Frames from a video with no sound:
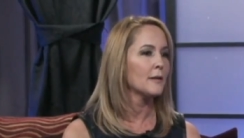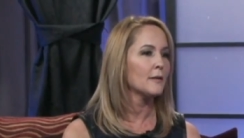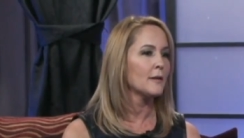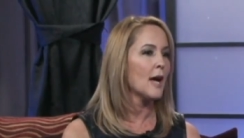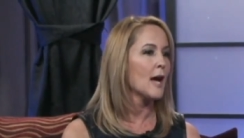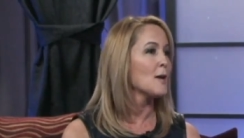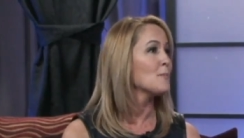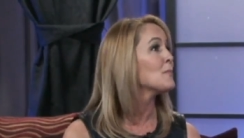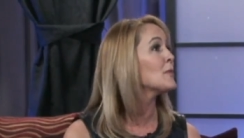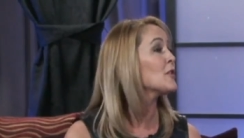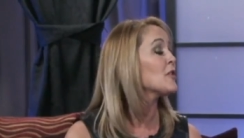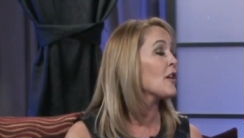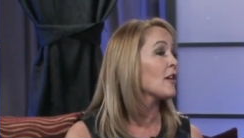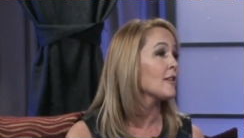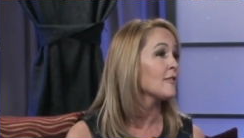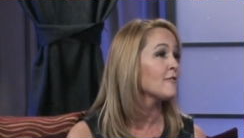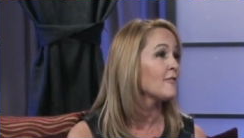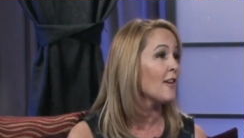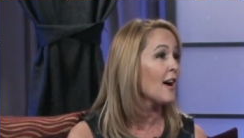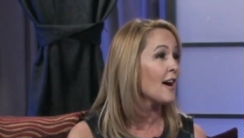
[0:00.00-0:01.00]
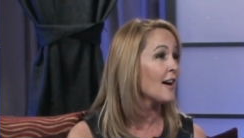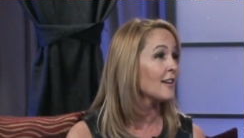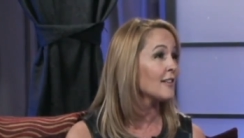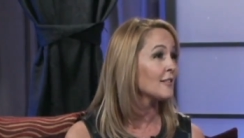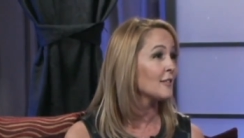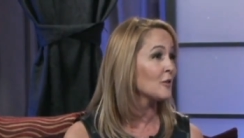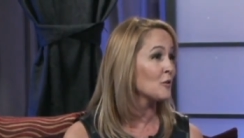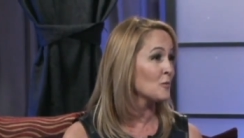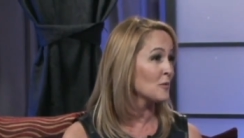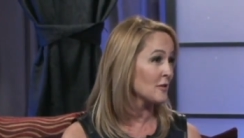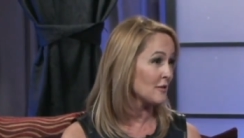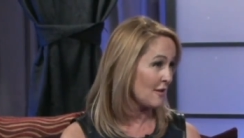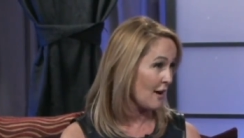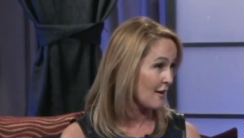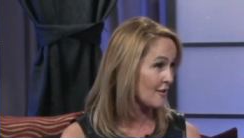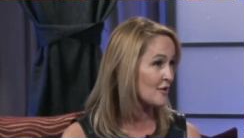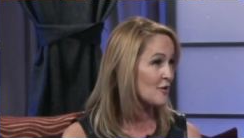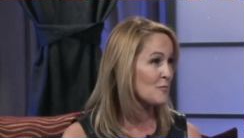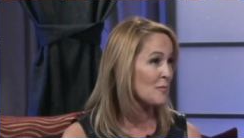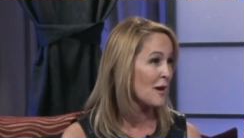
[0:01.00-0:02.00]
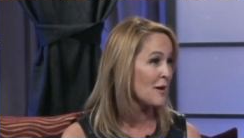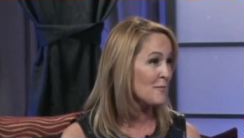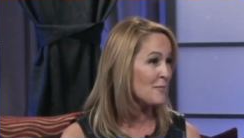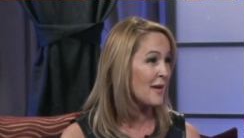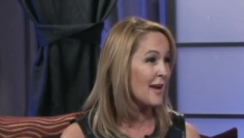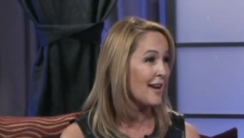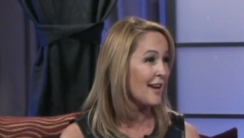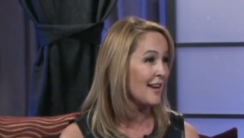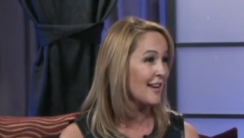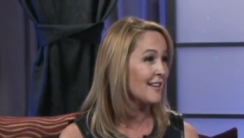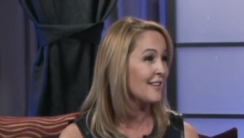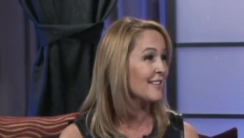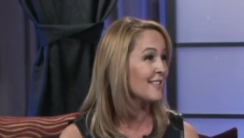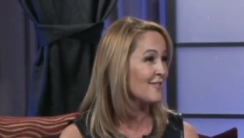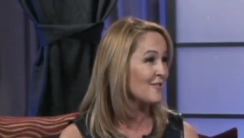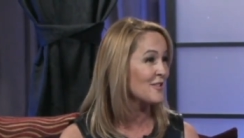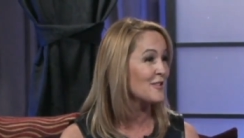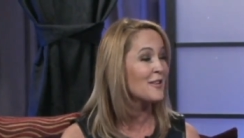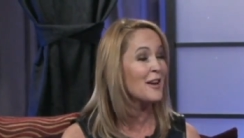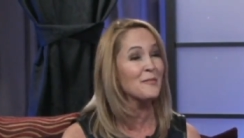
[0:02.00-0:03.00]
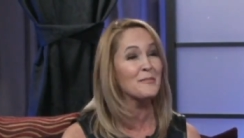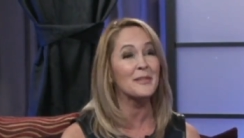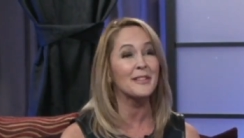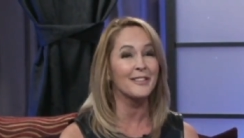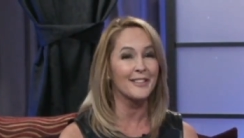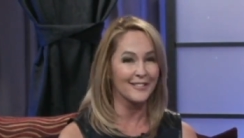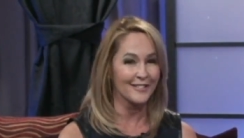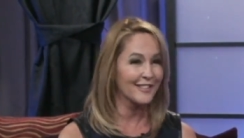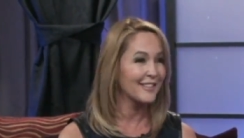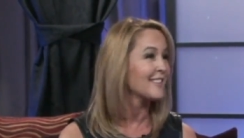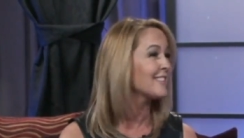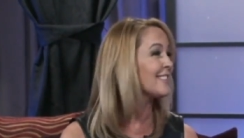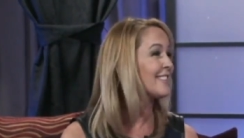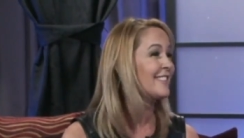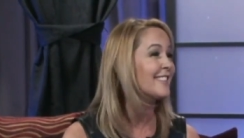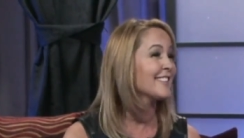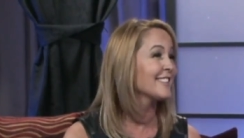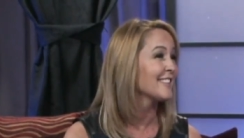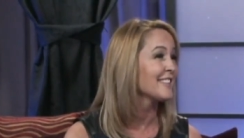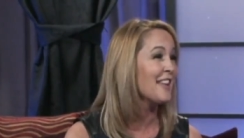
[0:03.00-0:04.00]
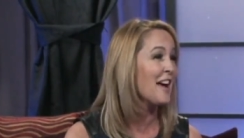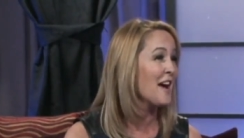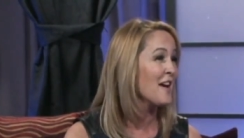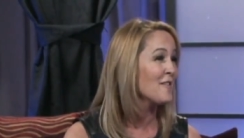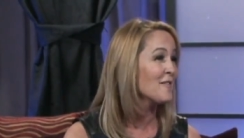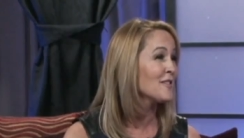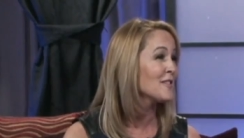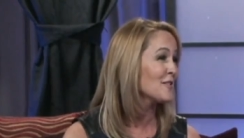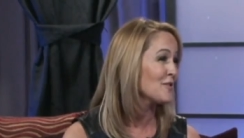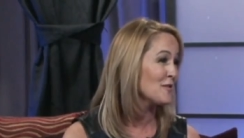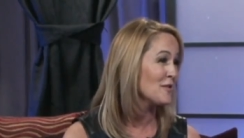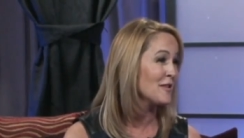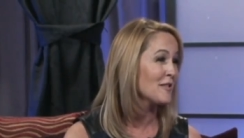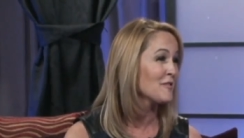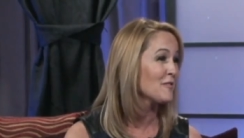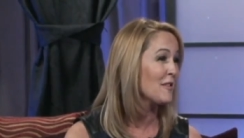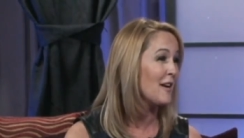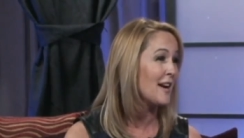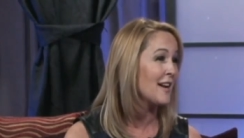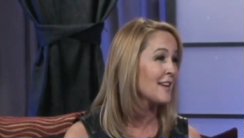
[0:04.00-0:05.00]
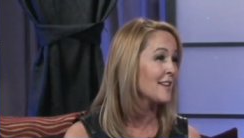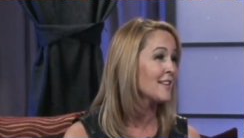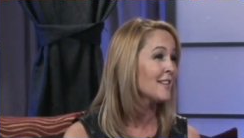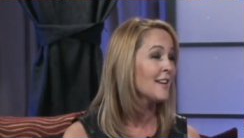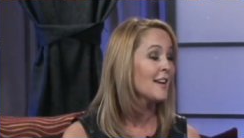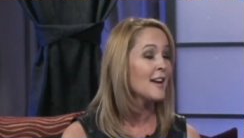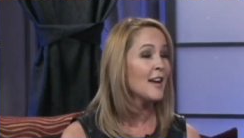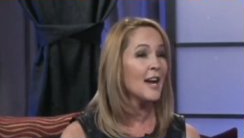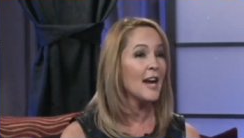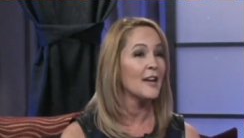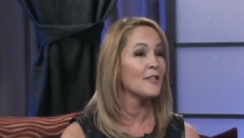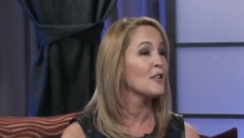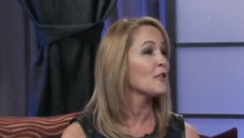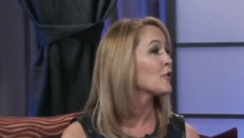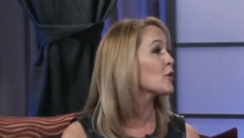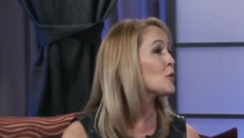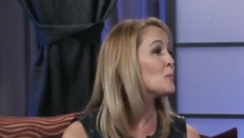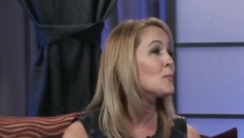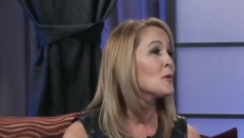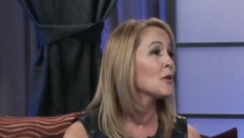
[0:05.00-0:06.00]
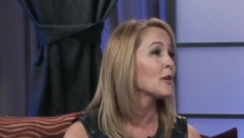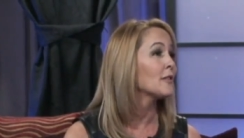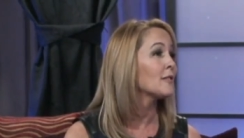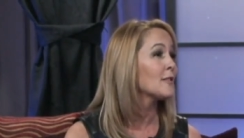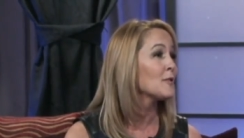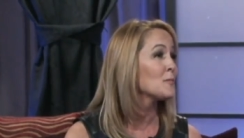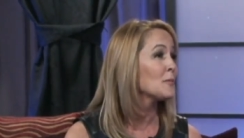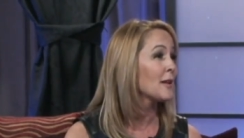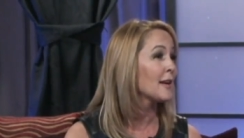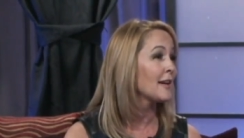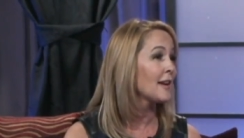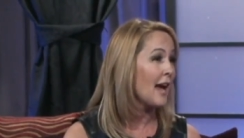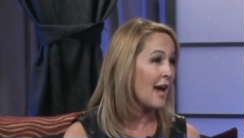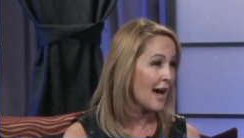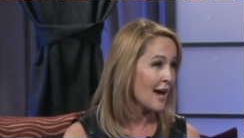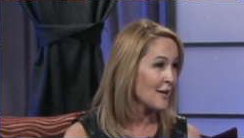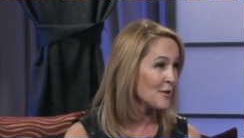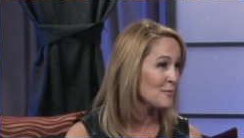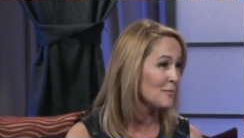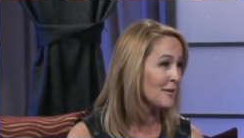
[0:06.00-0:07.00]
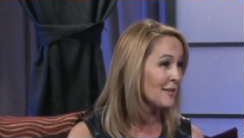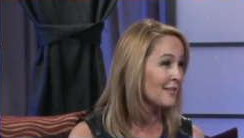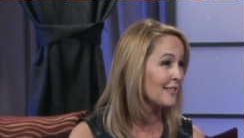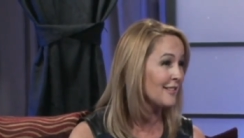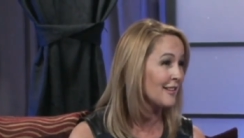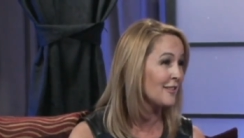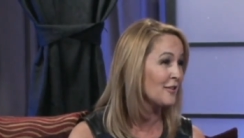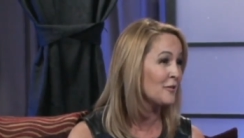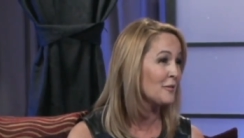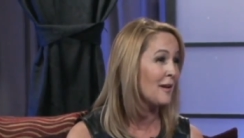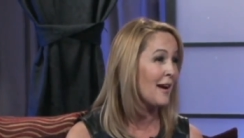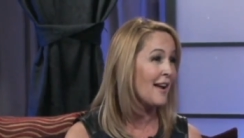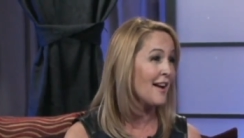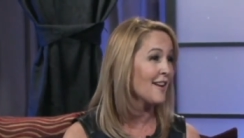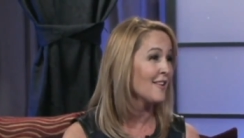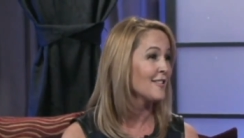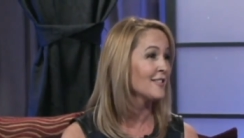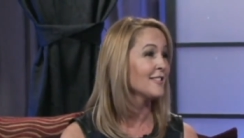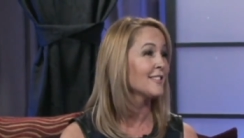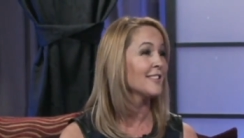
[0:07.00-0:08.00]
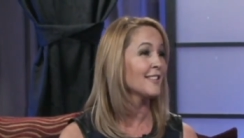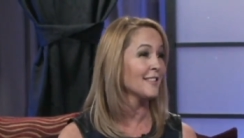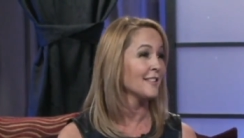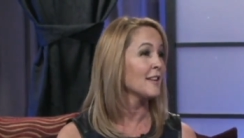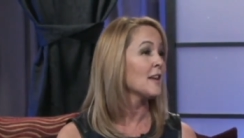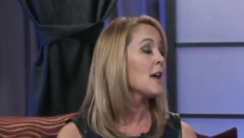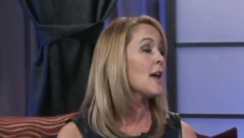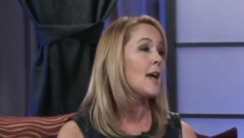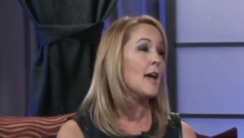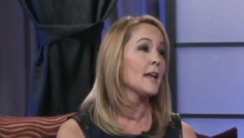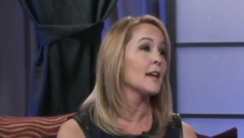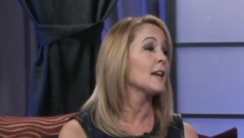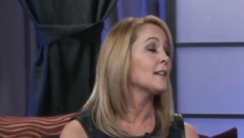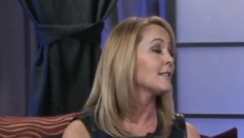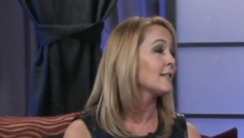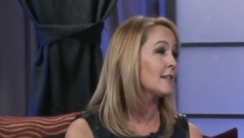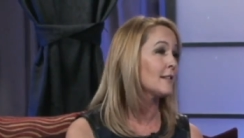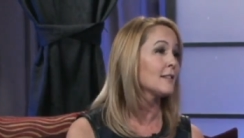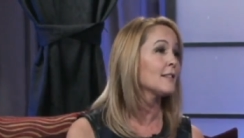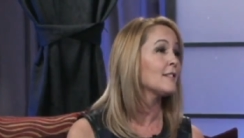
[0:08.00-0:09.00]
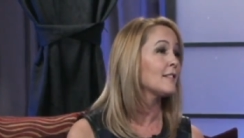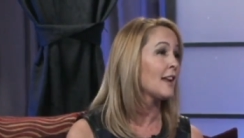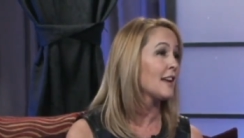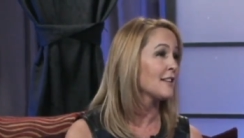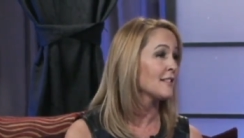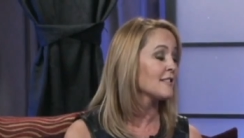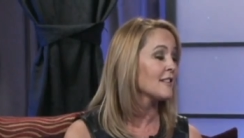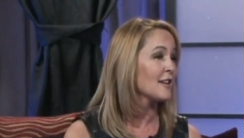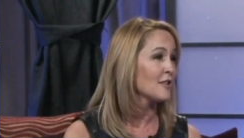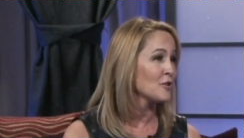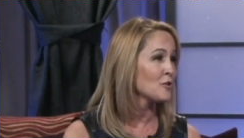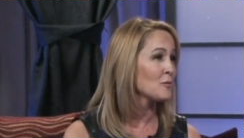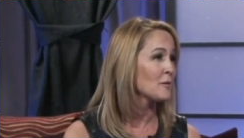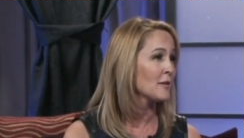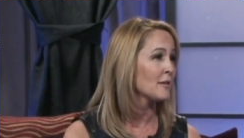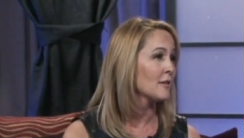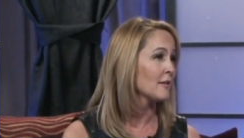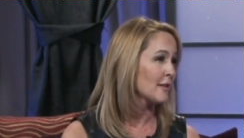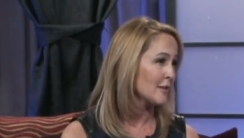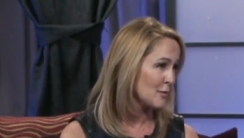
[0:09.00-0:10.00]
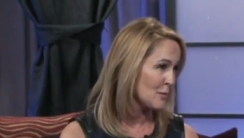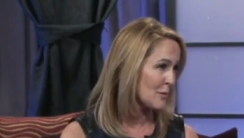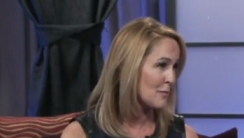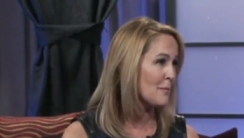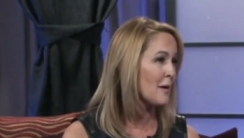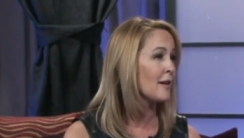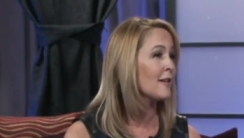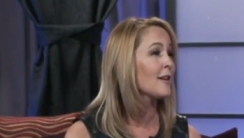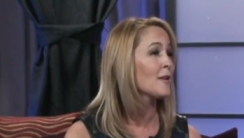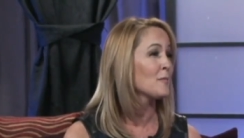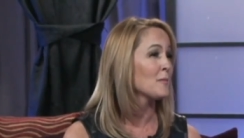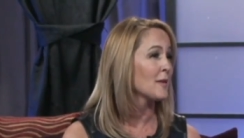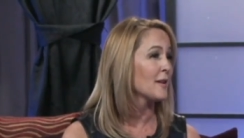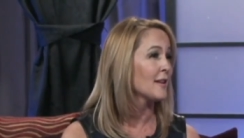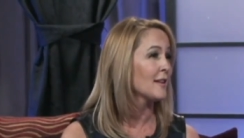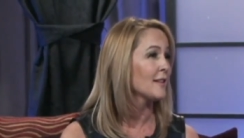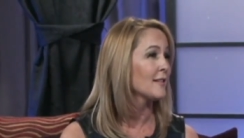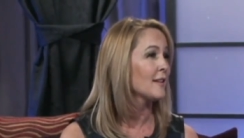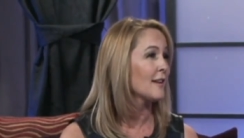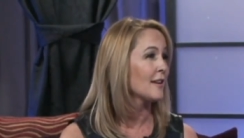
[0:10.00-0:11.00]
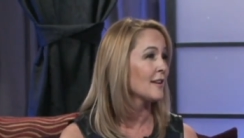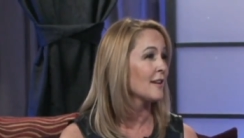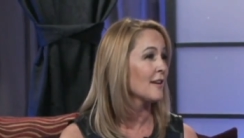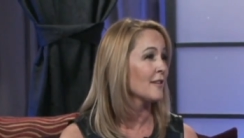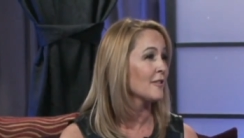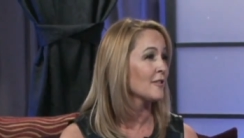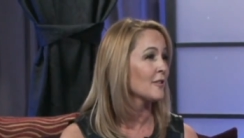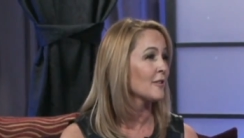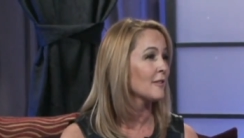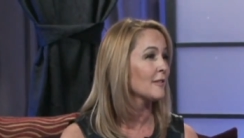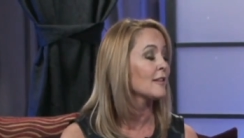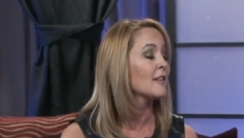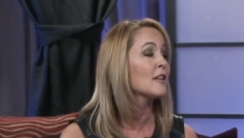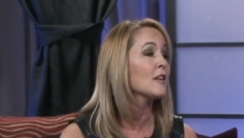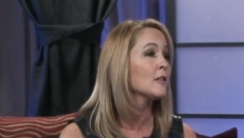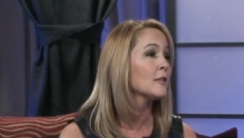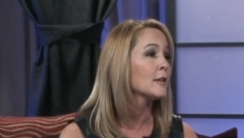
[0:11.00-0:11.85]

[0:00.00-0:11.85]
but um, Bernard Fox, who was Dr. Bombay in a few episodes, he's still alive and doing great. And the little boys who played Adam are still around. And, and I did stay in touch with Elizabeth Montgomery and, and others. And what?